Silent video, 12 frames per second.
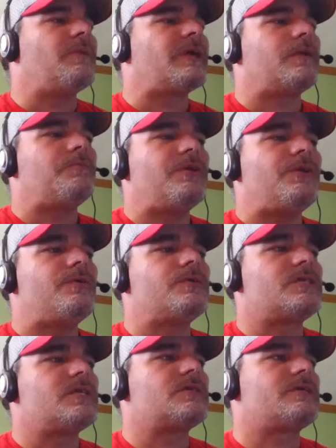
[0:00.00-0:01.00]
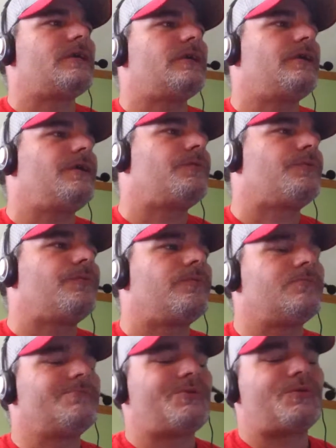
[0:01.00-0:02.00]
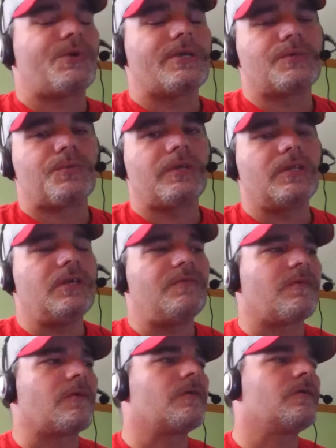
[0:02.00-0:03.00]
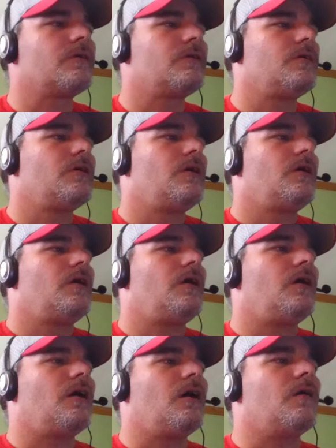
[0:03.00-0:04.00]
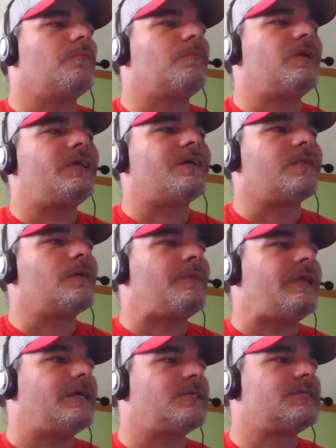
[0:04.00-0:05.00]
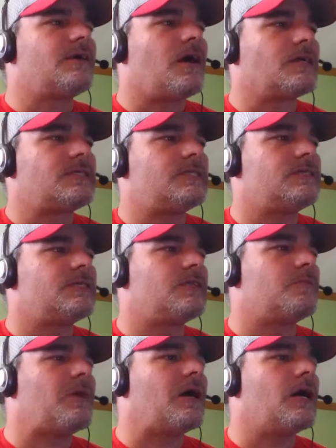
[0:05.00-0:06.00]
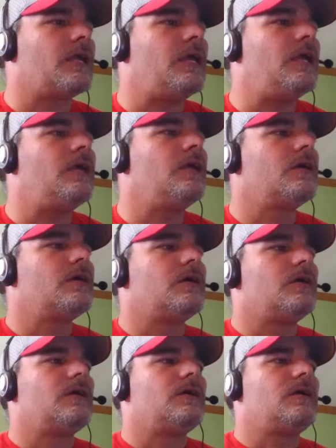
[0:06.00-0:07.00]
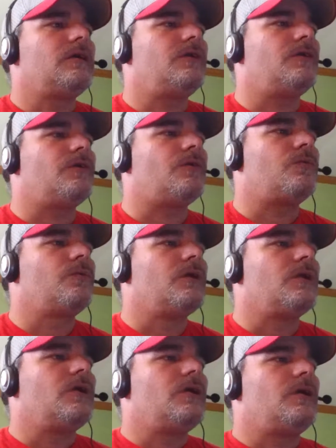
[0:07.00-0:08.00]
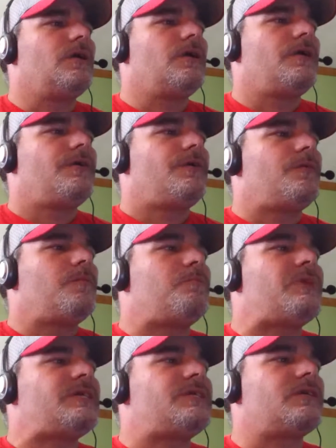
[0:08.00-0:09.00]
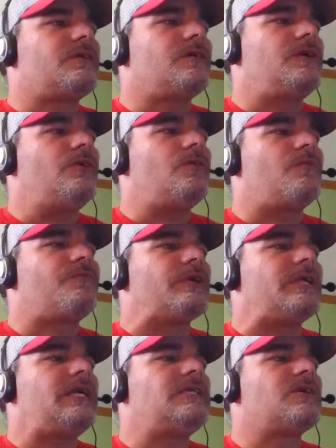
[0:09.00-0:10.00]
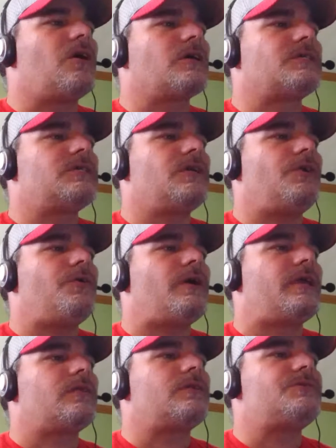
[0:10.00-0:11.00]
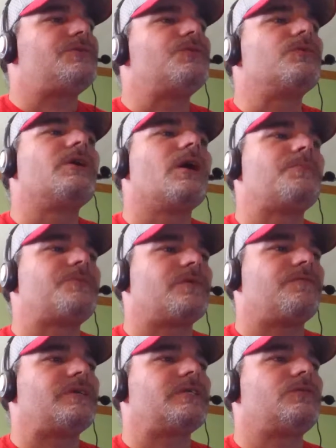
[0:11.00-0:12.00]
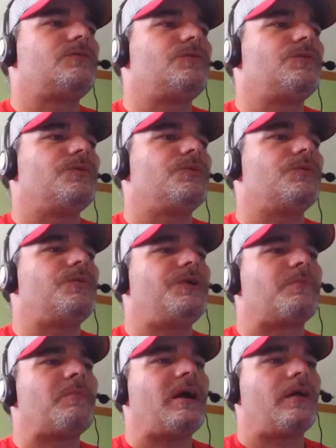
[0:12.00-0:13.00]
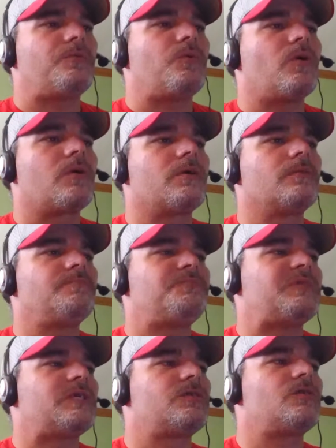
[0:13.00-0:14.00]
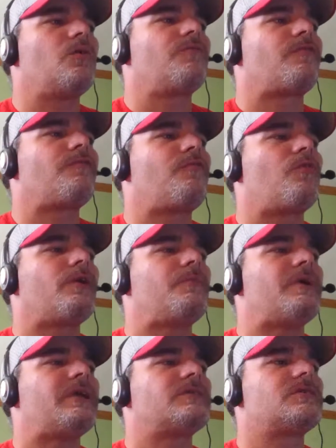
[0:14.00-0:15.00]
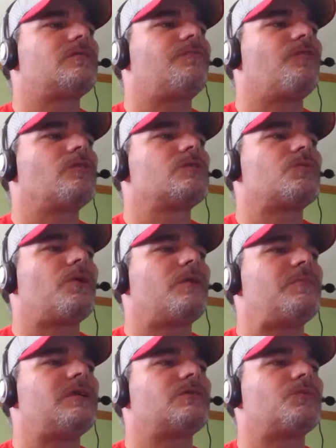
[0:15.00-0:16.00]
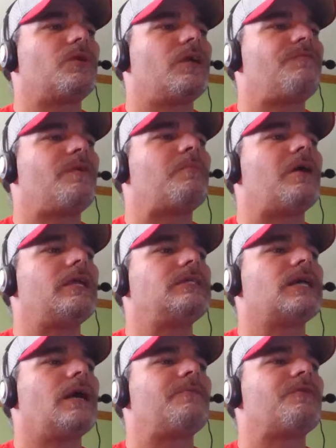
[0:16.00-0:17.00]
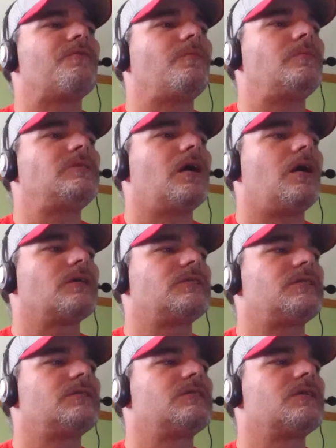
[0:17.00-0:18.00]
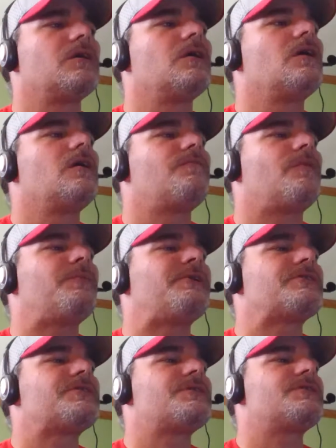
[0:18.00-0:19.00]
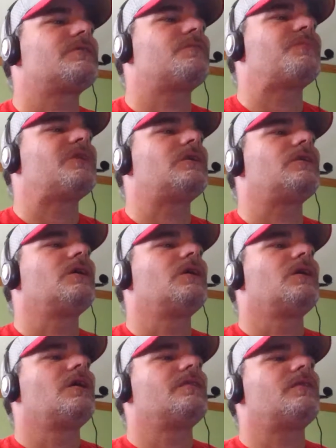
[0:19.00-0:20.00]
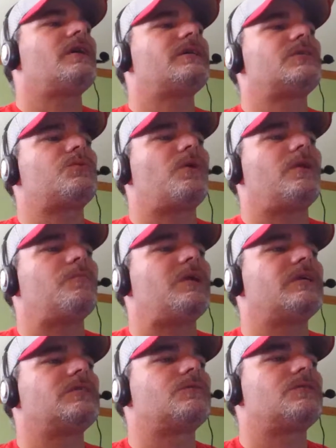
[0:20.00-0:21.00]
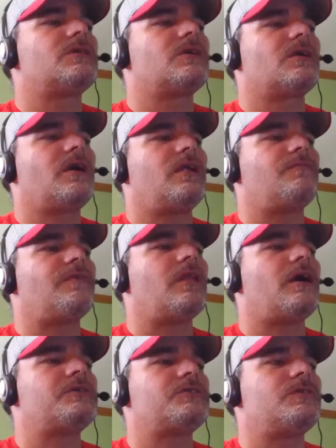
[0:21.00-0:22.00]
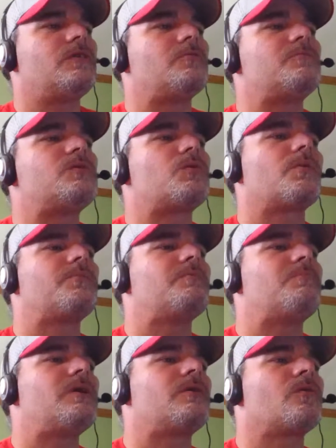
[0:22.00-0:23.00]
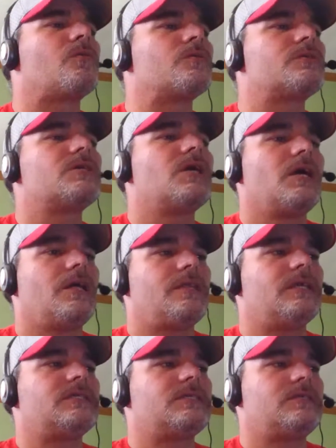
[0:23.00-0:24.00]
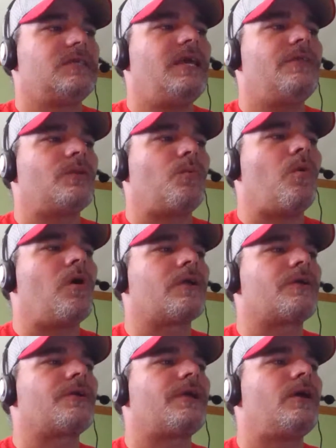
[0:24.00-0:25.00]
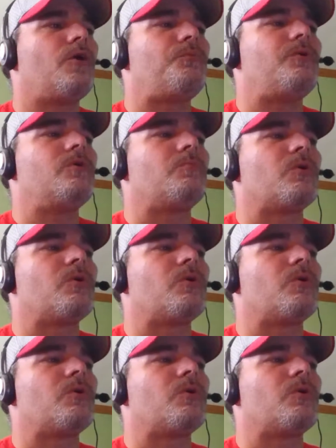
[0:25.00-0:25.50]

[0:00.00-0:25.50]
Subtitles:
It can be used as a stress reliever. It eliminates toxins in the body. You know, Basically, for detoxing, you add at least 2 cups of it to your bath water. Soak for 40 minutes. The first 20 minutes will give your body time to remove toxins from your system. Then the last 20 minutes kind of allows you to absorb the minerals that's in the water to help you